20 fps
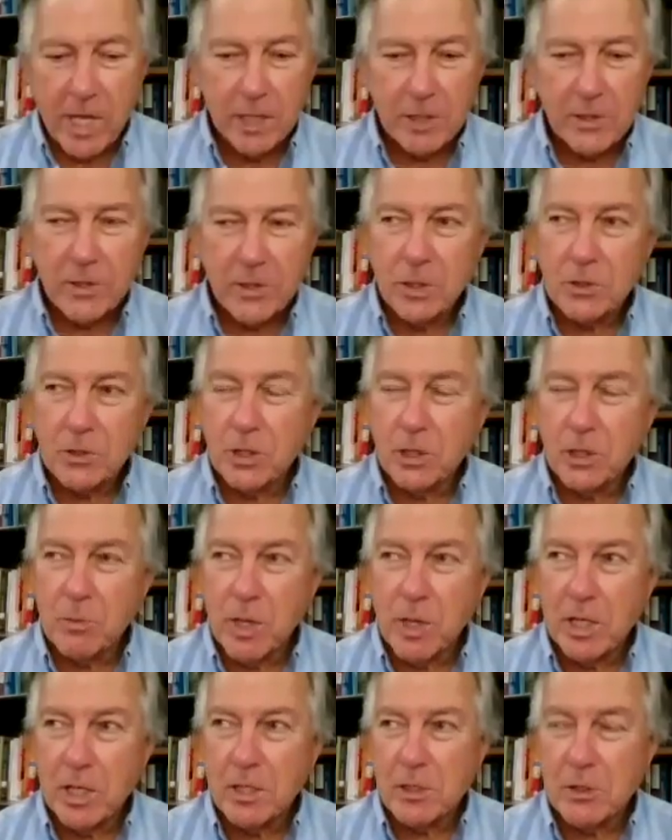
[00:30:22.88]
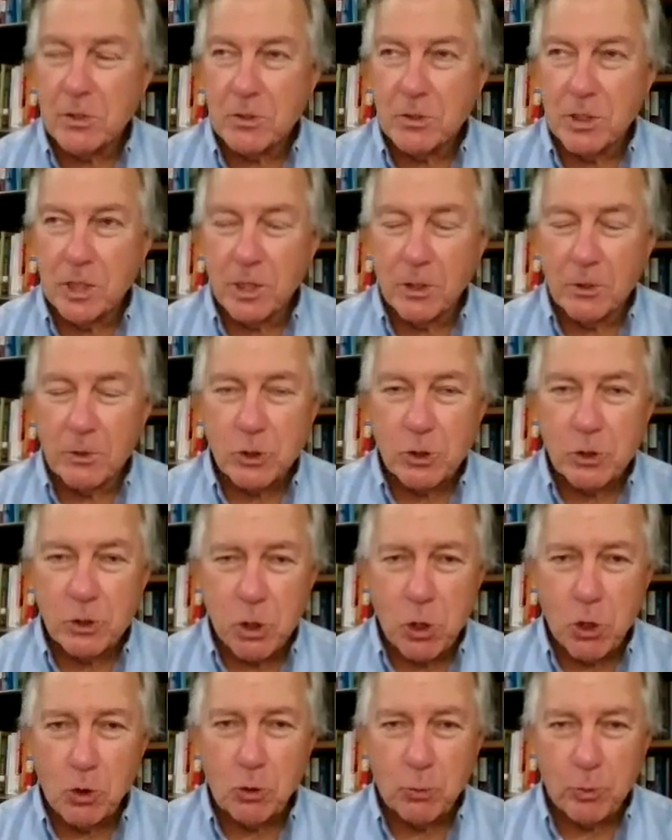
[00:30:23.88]
is such an amazing story on
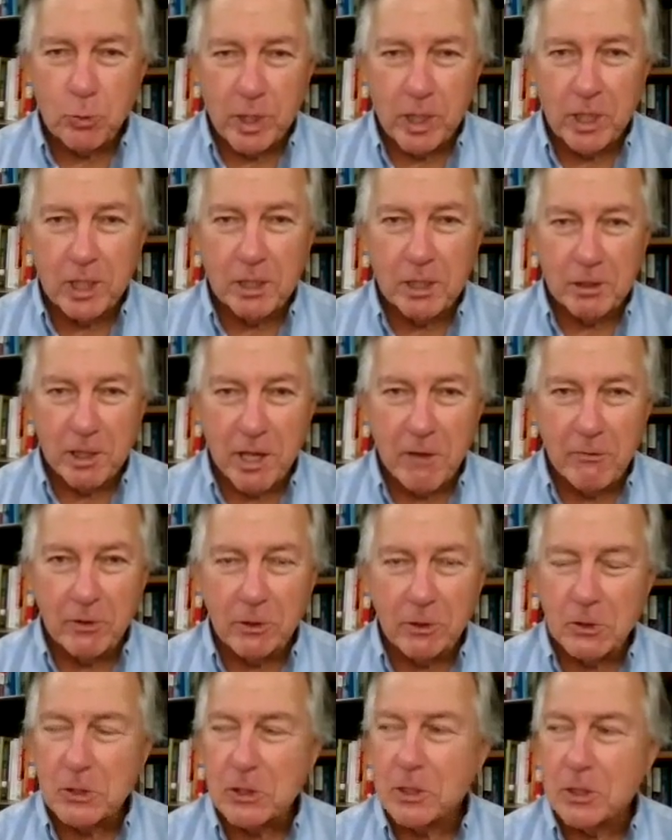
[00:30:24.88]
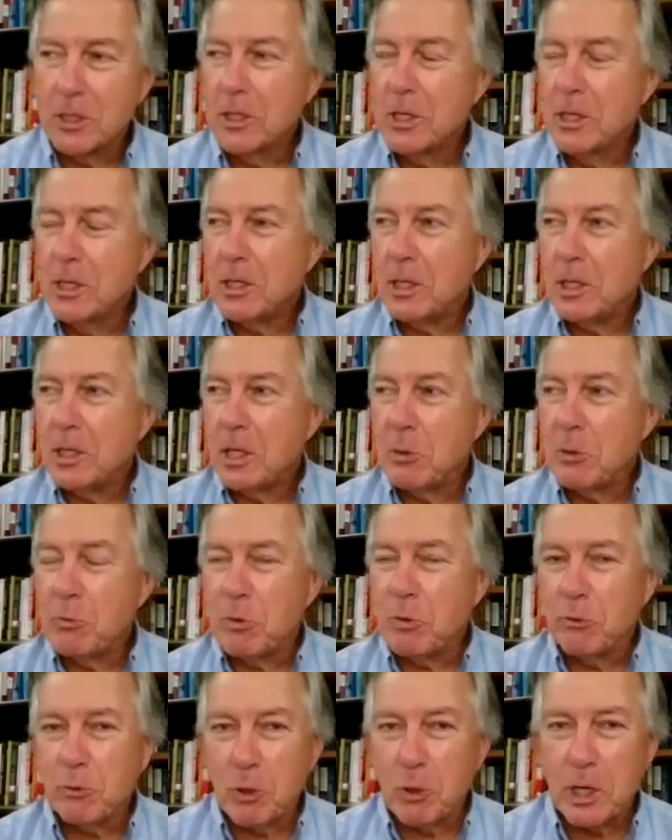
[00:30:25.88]
so many levels.
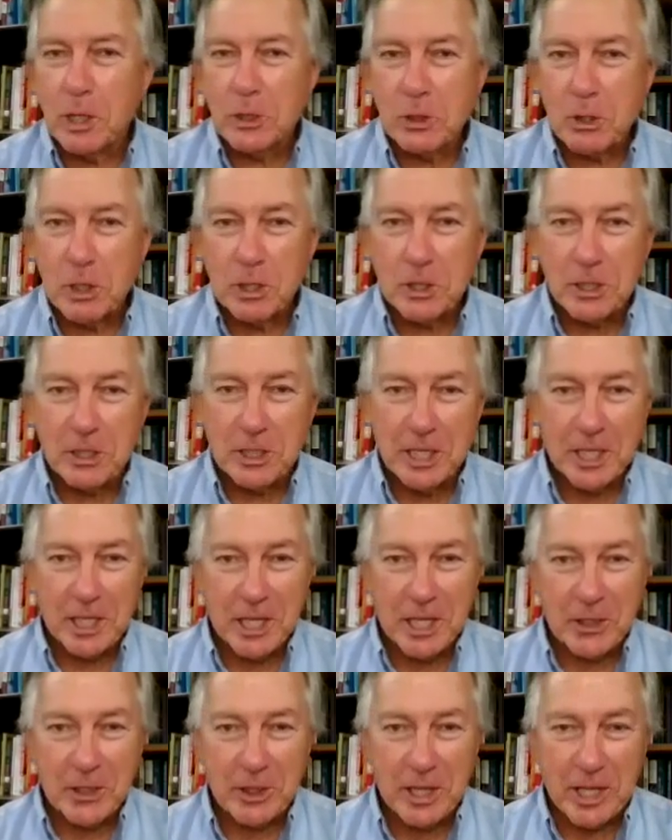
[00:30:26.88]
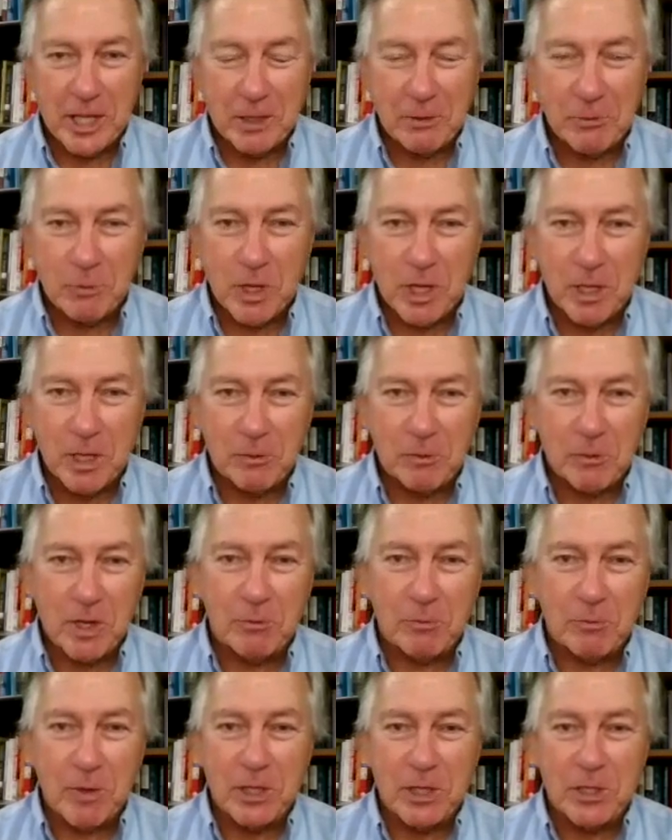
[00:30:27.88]
Before I start to dig into that
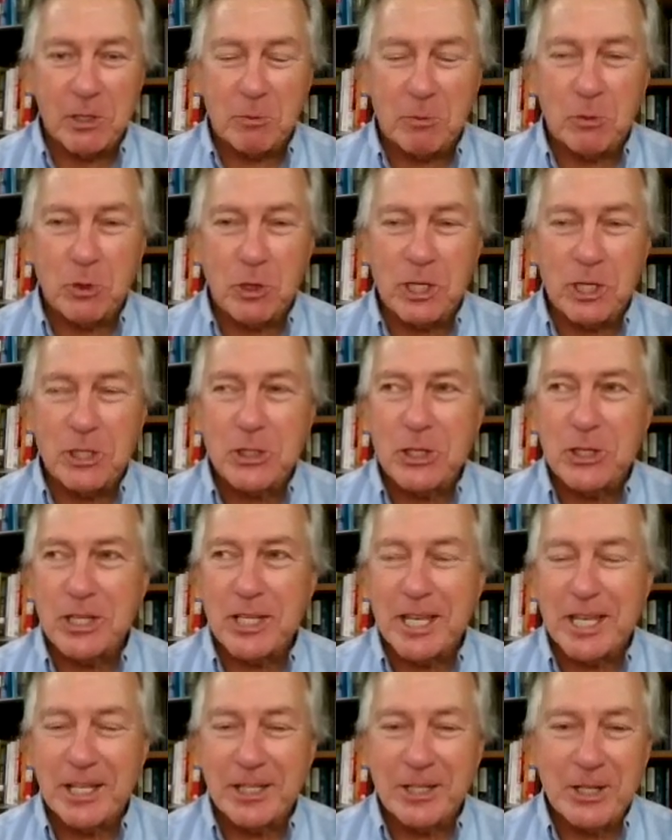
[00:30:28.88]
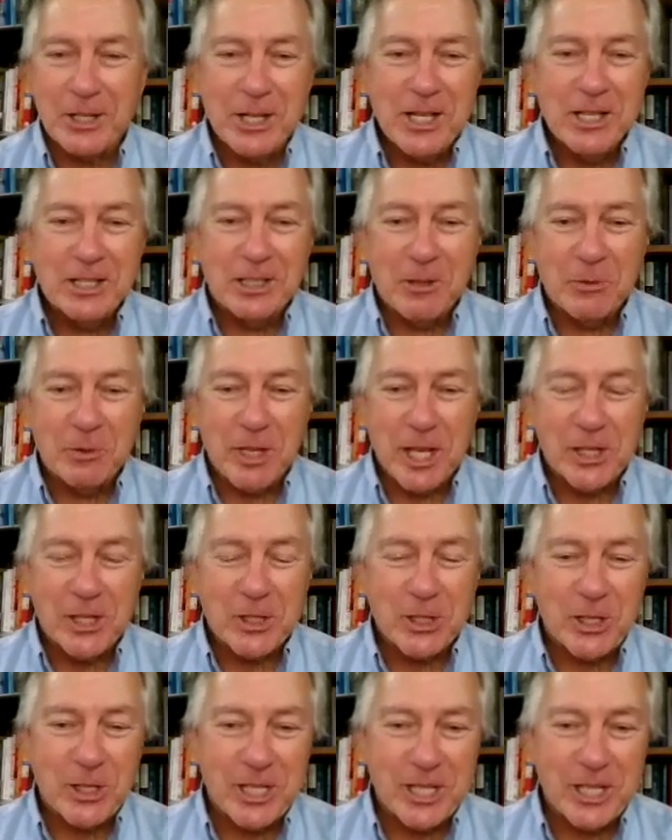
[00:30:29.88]
and make some points on that, let me
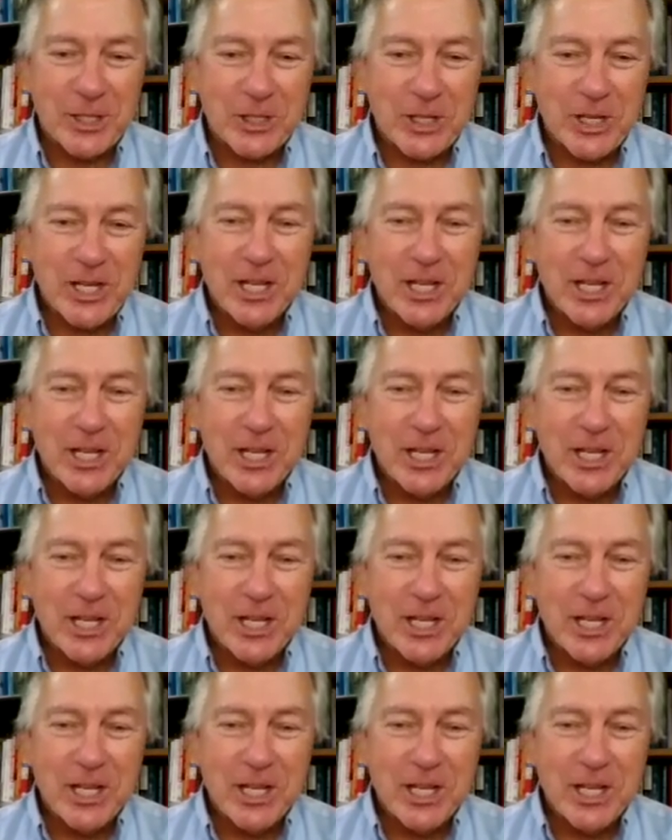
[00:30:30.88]
ask you this.